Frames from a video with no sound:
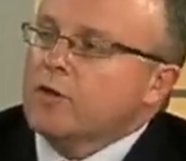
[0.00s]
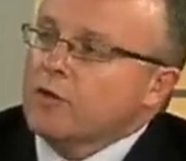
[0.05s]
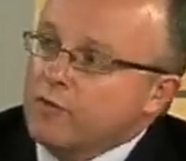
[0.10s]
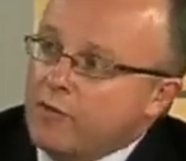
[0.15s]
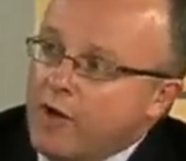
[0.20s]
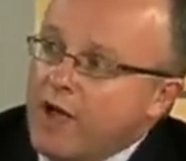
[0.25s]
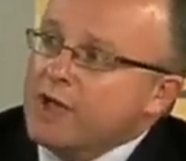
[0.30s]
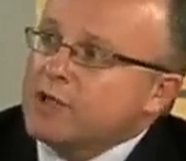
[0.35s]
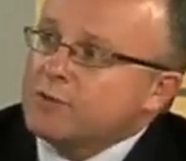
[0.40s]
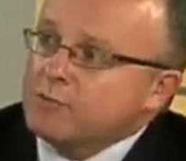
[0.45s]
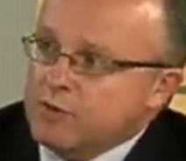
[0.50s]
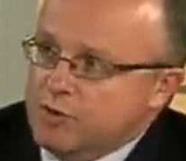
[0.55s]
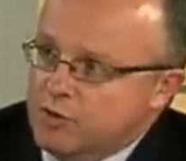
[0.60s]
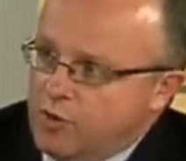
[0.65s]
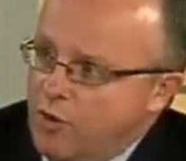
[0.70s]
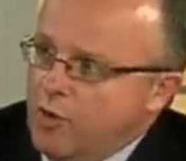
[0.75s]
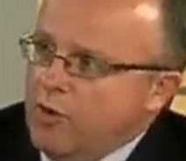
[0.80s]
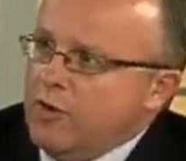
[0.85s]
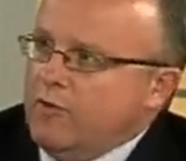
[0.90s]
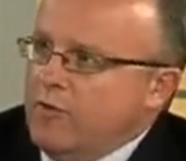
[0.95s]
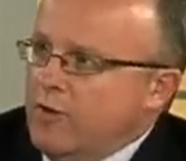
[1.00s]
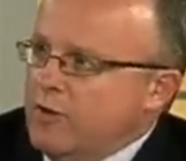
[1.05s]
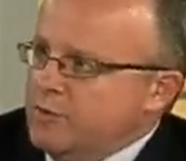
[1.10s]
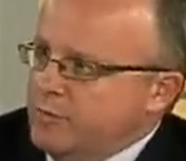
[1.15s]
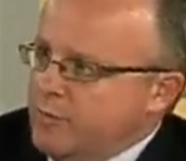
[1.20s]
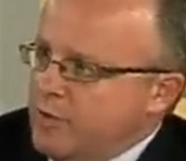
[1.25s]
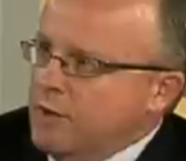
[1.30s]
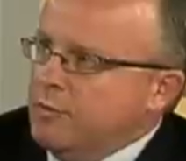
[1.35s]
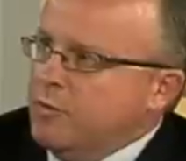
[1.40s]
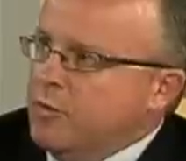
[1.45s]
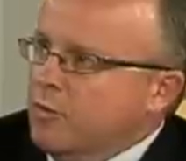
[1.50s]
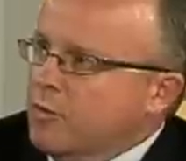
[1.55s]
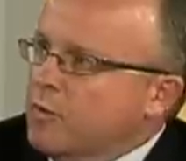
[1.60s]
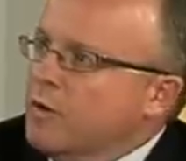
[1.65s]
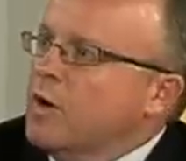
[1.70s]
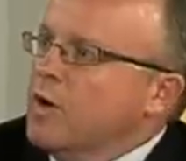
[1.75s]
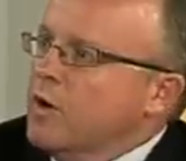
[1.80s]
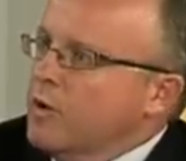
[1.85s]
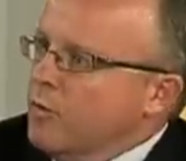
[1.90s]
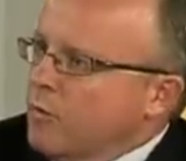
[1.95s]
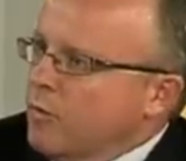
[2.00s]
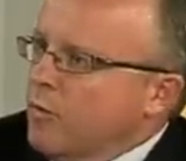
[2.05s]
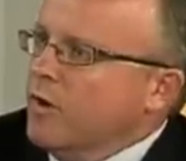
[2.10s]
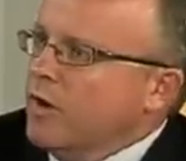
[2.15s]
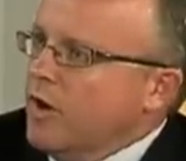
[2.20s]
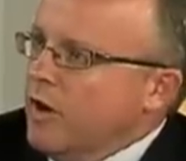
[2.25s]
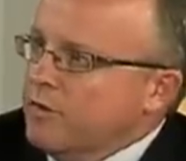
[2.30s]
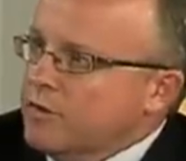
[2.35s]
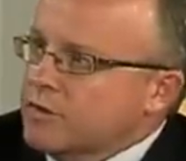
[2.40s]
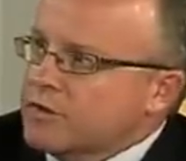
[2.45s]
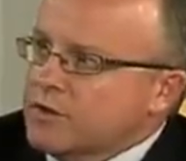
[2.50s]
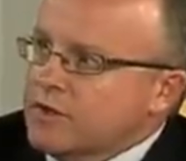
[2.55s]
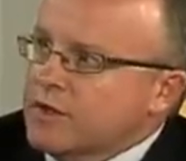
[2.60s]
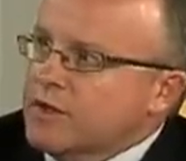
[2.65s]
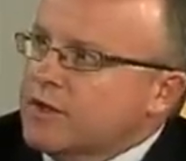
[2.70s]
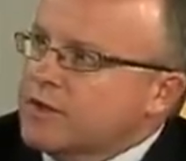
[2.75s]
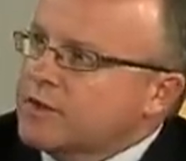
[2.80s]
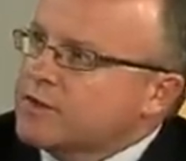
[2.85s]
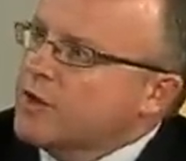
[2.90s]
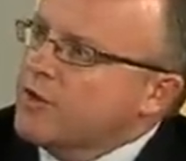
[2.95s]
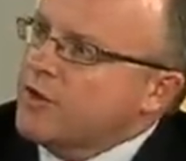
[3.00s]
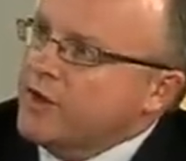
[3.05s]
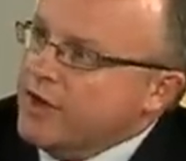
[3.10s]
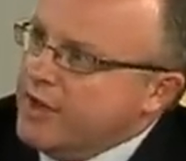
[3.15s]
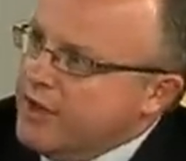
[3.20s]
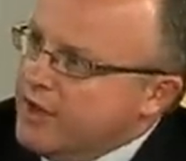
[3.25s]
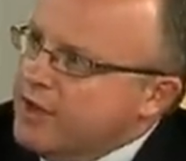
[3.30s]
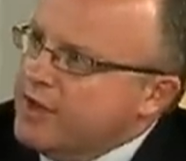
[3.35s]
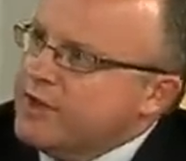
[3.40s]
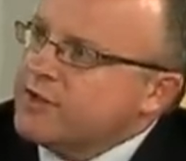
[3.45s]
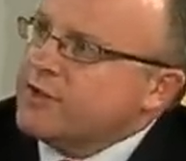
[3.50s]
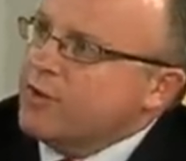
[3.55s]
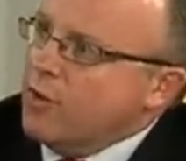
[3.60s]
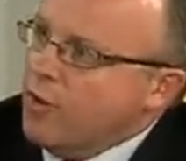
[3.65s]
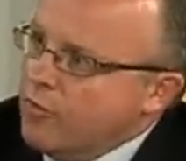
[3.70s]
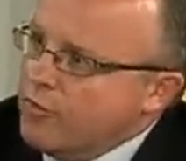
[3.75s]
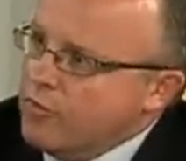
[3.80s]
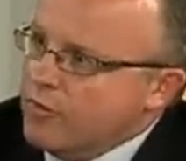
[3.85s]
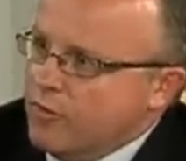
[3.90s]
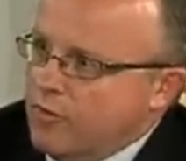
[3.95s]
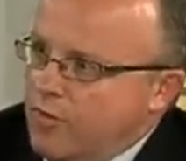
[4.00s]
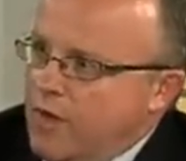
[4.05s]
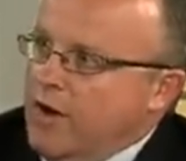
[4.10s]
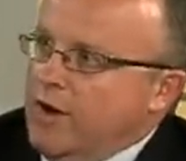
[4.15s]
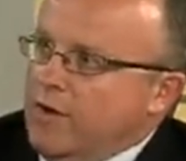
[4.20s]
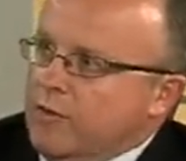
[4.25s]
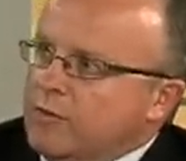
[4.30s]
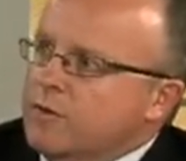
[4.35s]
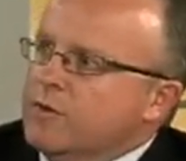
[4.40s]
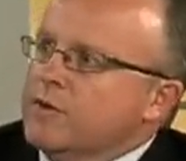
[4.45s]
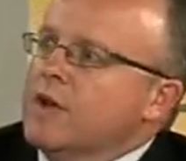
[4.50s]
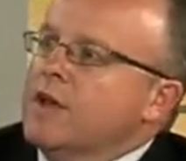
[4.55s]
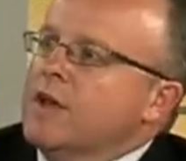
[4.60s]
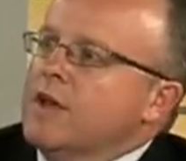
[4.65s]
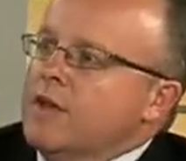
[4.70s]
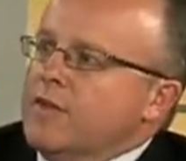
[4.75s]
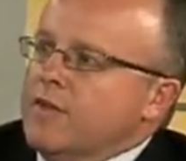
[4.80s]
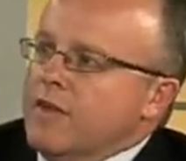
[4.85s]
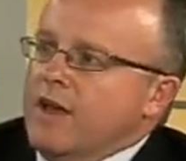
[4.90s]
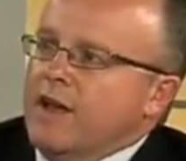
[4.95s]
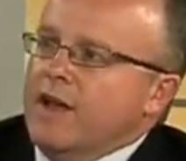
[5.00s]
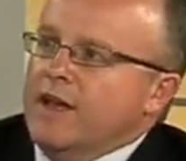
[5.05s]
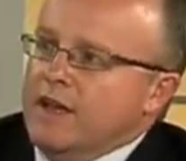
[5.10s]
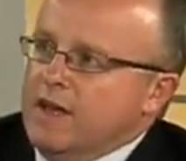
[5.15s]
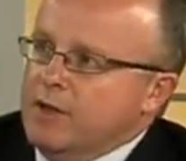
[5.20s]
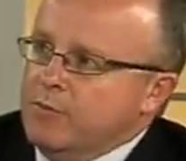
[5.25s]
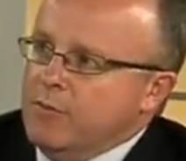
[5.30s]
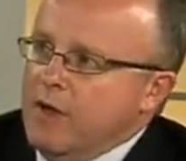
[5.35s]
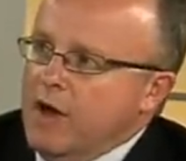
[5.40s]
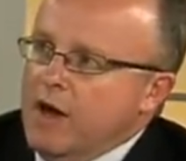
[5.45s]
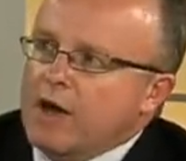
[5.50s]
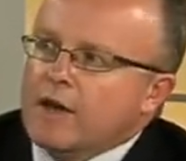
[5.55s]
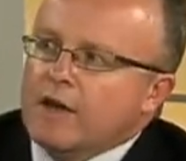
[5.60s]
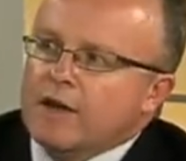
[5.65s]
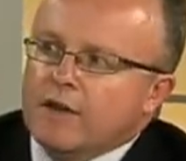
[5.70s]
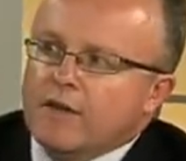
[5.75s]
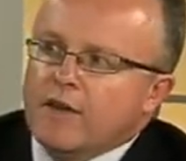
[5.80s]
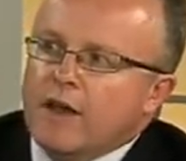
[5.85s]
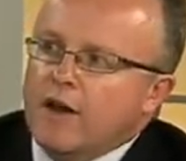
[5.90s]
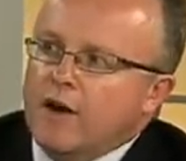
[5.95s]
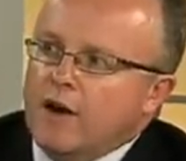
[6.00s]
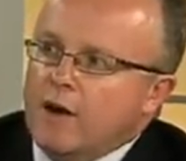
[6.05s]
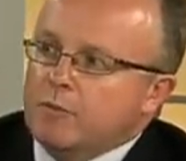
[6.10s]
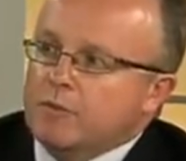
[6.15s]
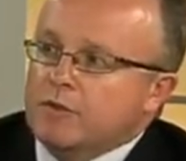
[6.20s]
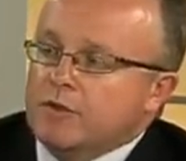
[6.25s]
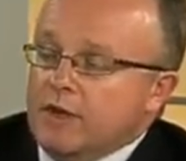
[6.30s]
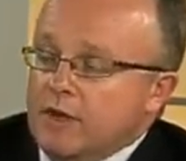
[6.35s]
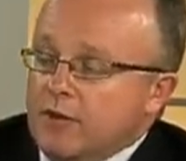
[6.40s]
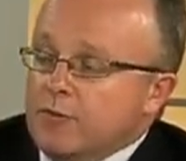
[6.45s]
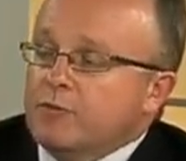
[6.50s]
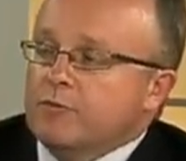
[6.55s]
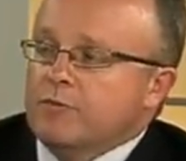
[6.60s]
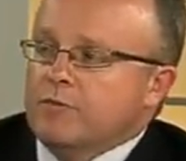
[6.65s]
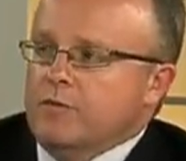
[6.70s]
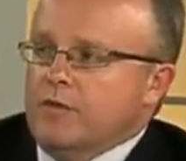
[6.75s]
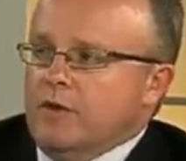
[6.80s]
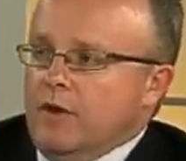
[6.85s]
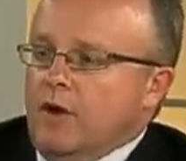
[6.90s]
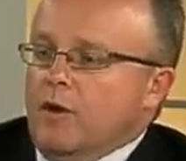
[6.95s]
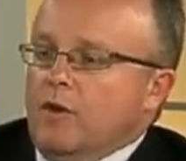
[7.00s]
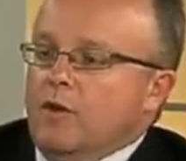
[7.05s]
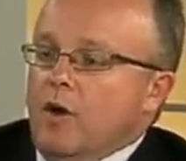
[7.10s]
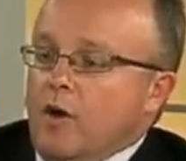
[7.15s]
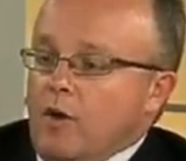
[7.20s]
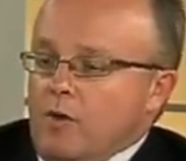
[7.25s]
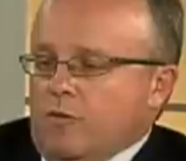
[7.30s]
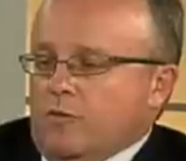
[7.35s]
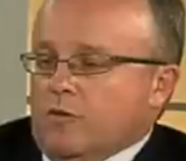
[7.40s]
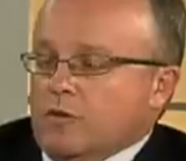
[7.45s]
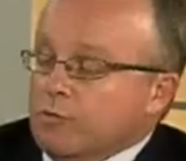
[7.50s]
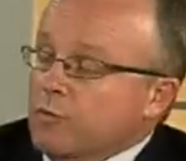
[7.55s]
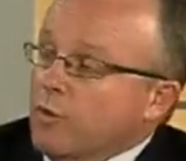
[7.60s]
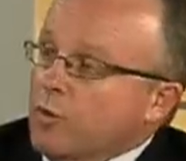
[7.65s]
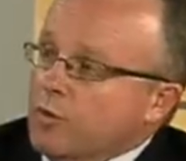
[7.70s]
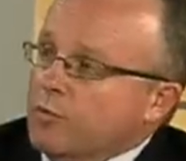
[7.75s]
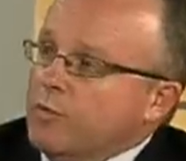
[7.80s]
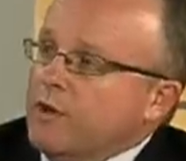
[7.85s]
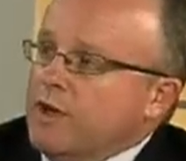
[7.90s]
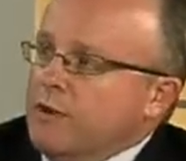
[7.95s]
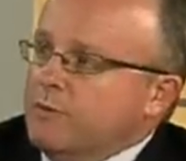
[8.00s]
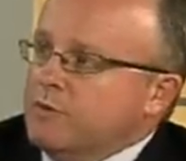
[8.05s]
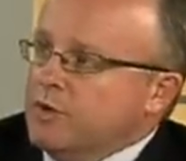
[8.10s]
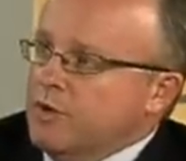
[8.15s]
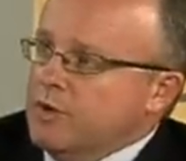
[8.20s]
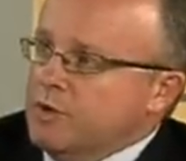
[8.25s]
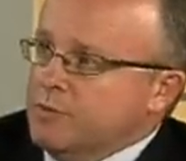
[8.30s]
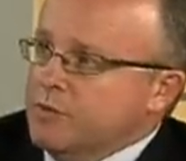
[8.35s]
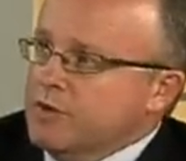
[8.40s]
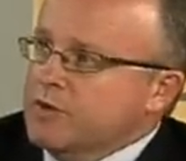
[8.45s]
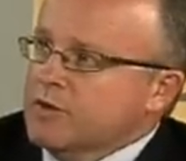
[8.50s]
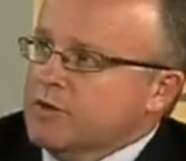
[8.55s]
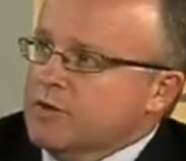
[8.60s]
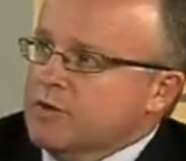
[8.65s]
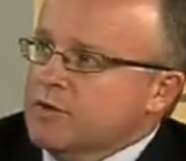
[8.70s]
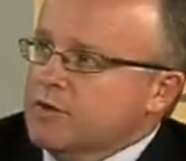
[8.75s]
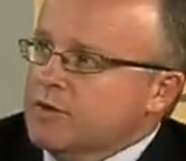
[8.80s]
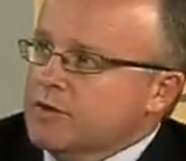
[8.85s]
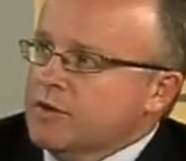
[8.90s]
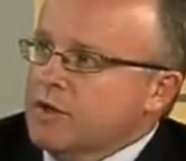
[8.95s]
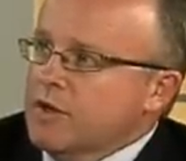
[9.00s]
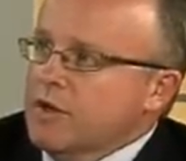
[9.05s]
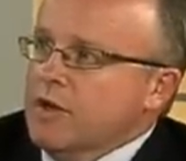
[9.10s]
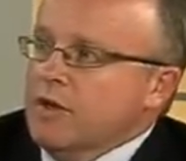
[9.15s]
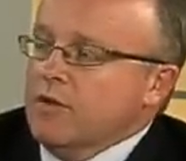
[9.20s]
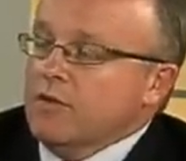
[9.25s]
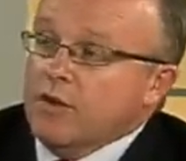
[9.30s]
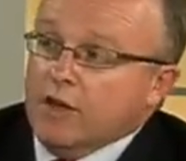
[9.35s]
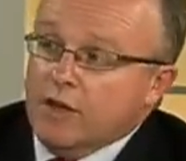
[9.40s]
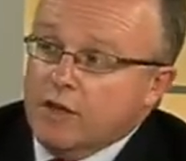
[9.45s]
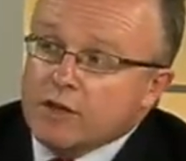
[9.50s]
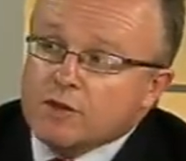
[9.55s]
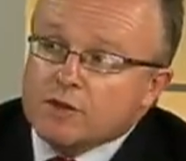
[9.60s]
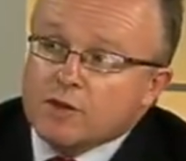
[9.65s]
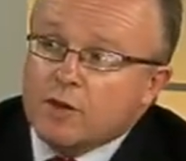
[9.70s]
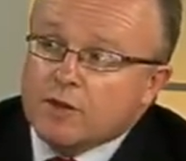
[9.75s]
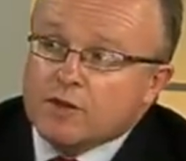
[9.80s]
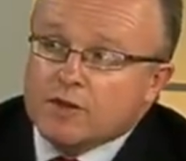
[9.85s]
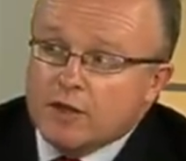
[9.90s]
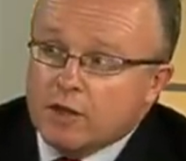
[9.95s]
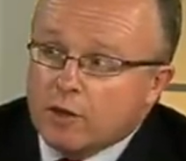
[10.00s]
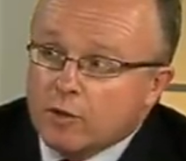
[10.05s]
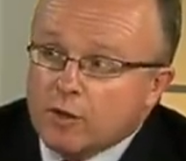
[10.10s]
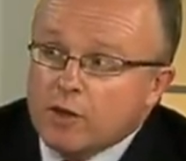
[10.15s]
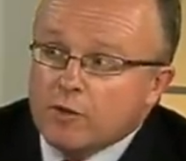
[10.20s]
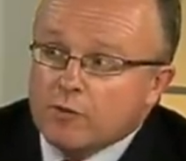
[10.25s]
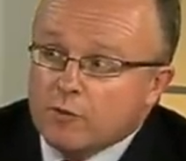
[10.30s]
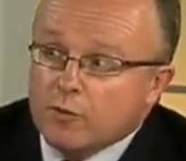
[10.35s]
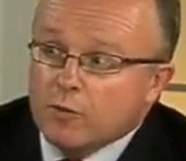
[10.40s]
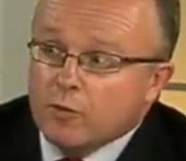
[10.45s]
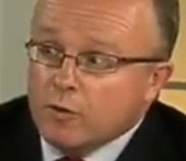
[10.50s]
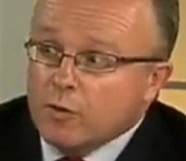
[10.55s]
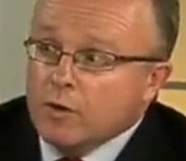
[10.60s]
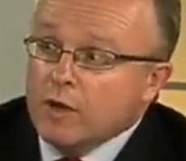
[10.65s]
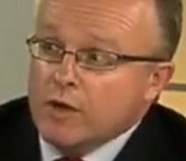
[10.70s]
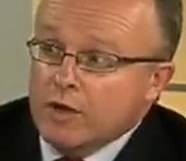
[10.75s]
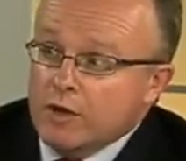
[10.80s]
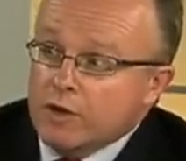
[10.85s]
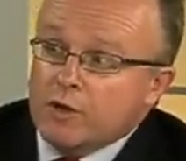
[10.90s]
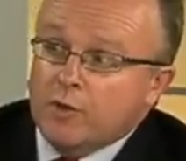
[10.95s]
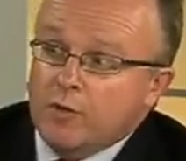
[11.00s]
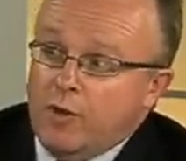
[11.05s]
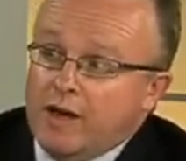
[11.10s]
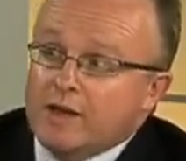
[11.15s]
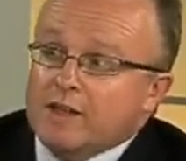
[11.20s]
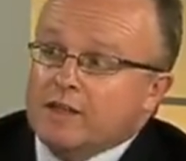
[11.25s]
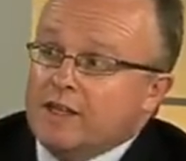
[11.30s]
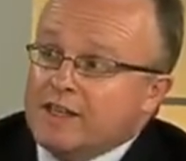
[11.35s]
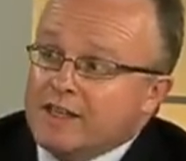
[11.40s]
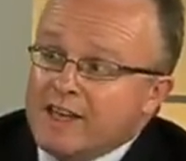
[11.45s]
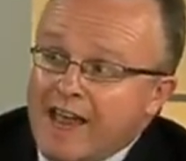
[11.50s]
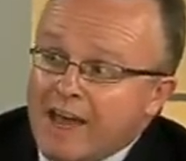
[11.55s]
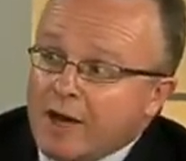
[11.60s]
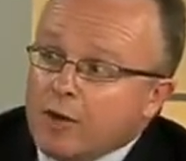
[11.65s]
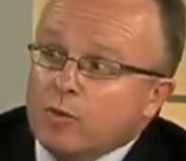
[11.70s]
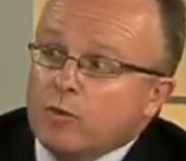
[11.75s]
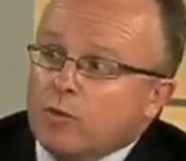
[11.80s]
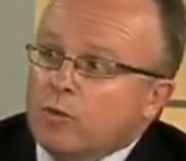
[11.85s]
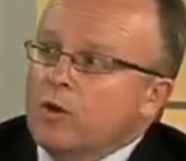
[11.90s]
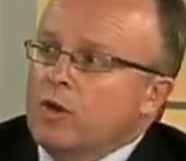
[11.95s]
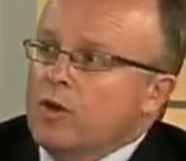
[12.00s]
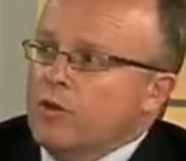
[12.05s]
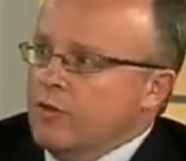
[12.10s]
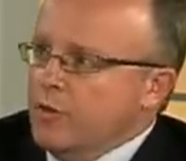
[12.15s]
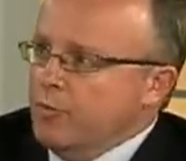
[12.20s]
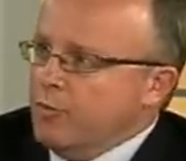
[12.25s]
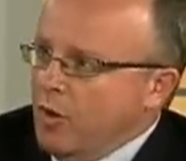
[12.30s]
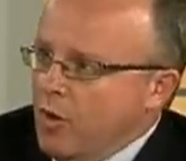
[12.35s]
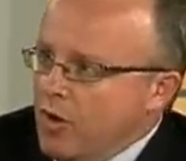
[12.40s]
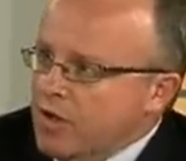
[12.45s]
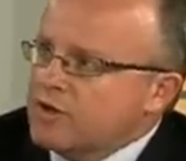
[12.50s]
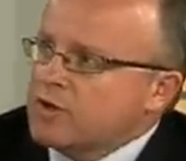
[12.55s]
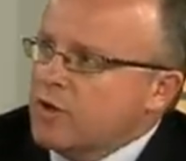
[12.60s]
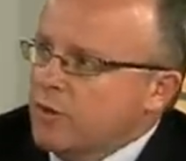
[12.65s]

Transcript: The vast majority of those people work overseas. So their ears are on the ground, they are in market, and they are able to give, you know, small to medium-sized businesses the insights they're looking for to actually tackle the price